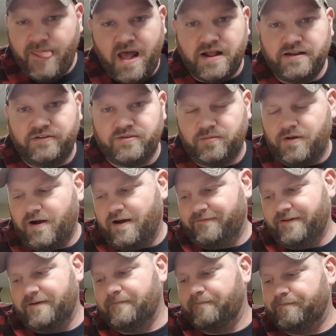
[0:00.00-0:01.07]
I need some
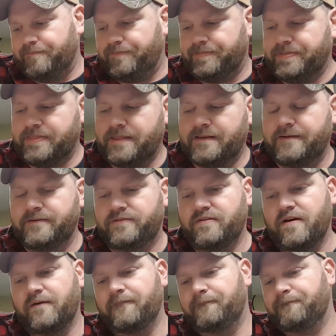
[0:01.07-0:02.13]
coffee.
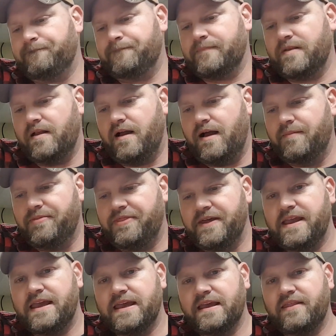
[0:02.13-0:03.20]
So I'm
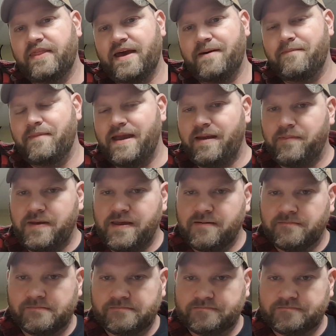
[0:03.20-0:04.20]
thinking that maybe